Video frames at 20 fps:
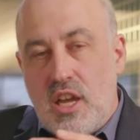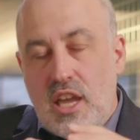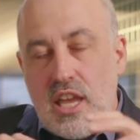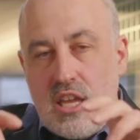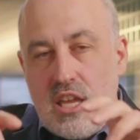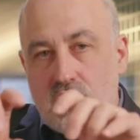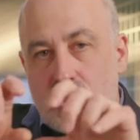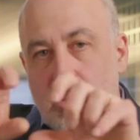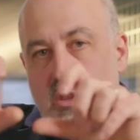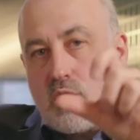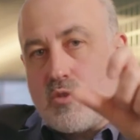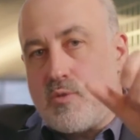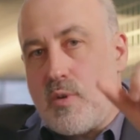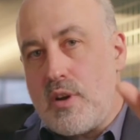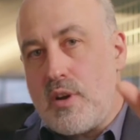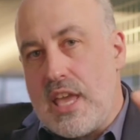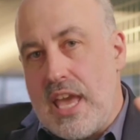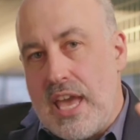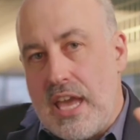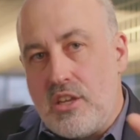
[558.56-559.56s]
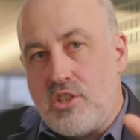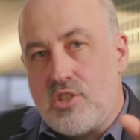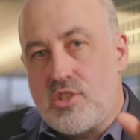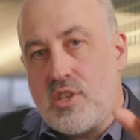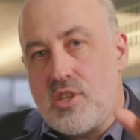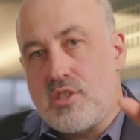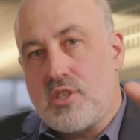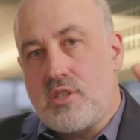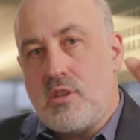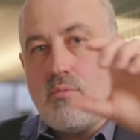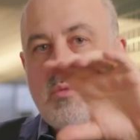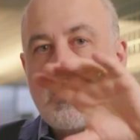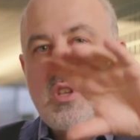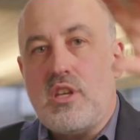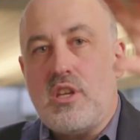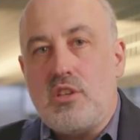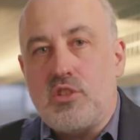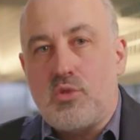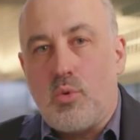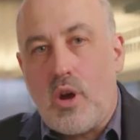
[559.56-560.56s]
into those very edge systems
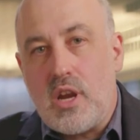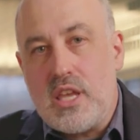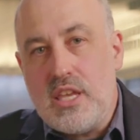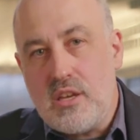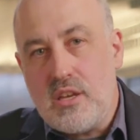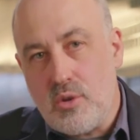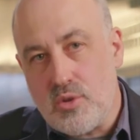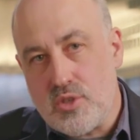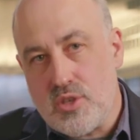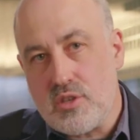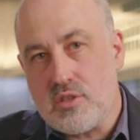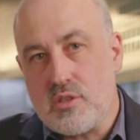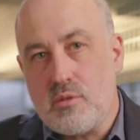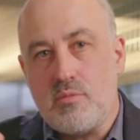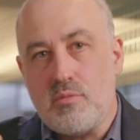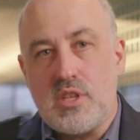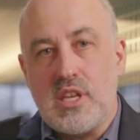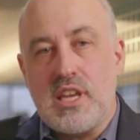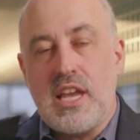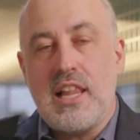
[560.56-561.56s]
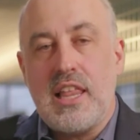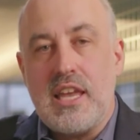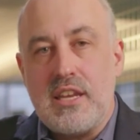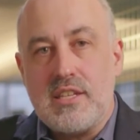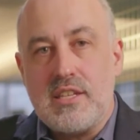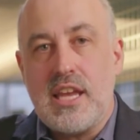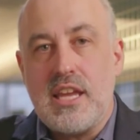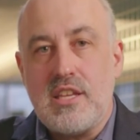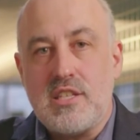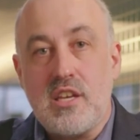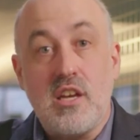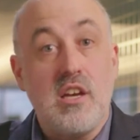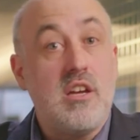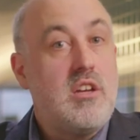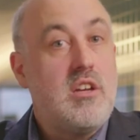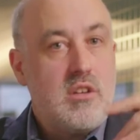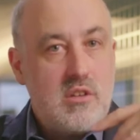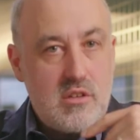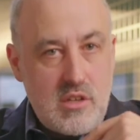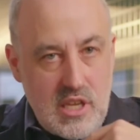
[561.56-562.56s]
and into our ecosystem to collect data,
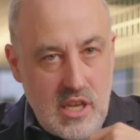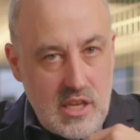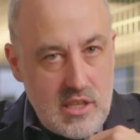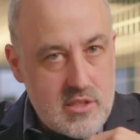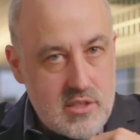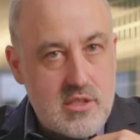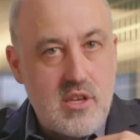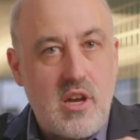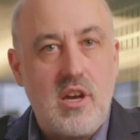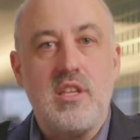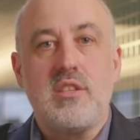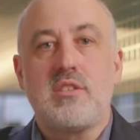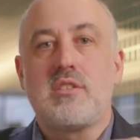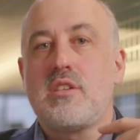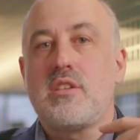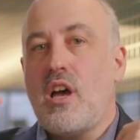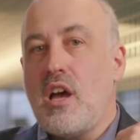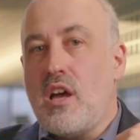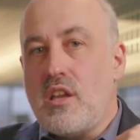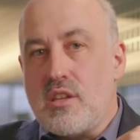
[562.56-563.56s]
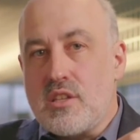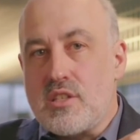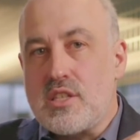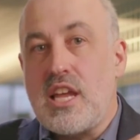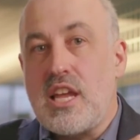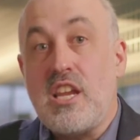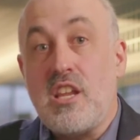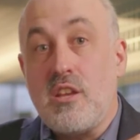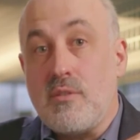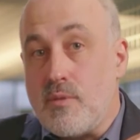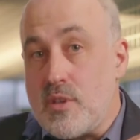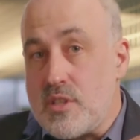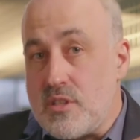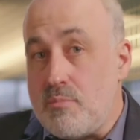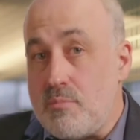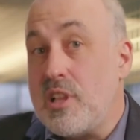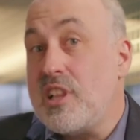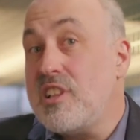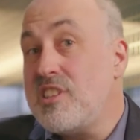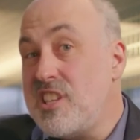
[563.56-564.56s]
insights, understanding,
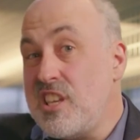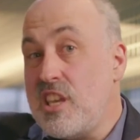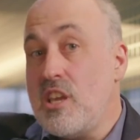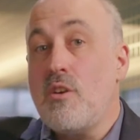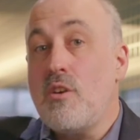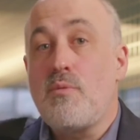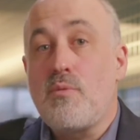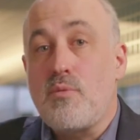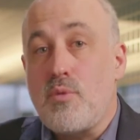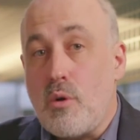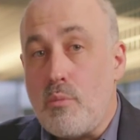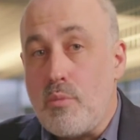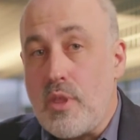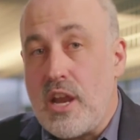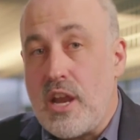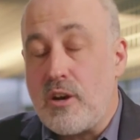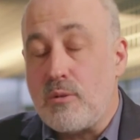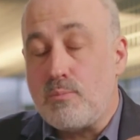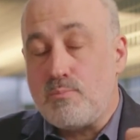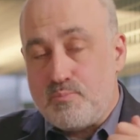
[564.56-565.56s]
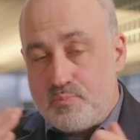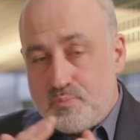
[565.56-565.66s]
visibility from there.